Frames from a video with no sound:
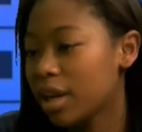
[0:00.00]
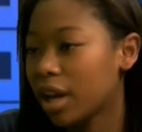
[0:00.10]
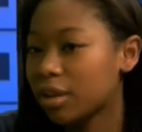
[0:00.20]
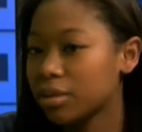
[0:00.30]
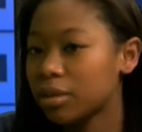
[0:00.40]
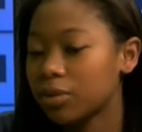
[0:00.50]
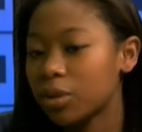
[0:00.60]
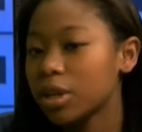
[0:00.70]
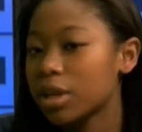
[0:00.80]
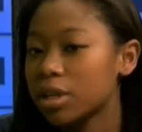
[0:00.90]
And the 4
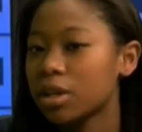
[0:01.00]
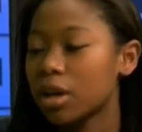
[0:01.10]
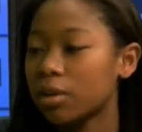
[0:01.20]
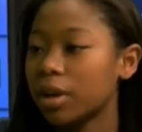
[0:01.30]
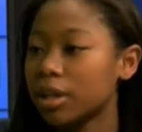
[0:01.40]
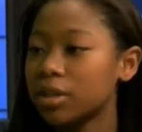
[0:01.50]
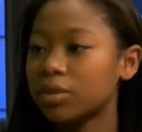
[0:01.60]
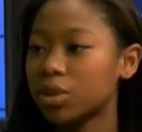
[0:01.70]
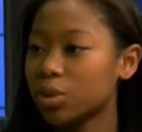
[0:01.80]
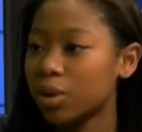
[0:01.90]
years here are
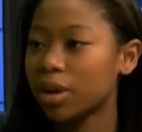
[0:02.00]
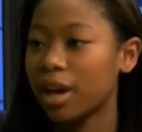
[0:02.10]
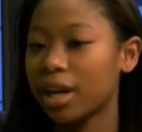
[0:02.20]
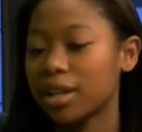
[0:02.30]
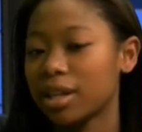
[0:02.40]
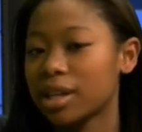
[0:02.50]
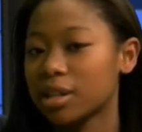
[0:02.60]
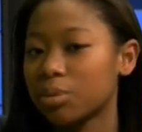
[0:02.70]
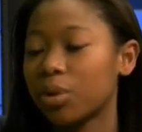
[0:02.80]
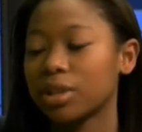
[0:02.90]
relatively short, and I think it's
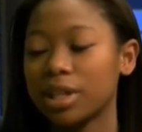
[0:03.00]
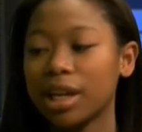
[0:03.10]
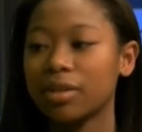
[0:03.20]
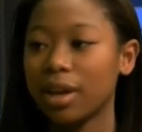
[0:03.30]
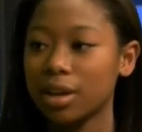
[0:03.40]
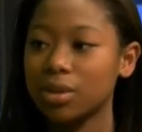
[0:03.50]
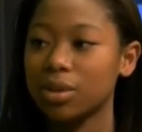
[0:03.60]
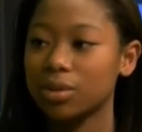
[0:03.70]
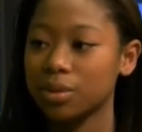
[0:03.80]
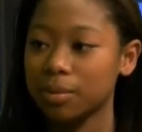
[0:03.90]
important to take advantage of those.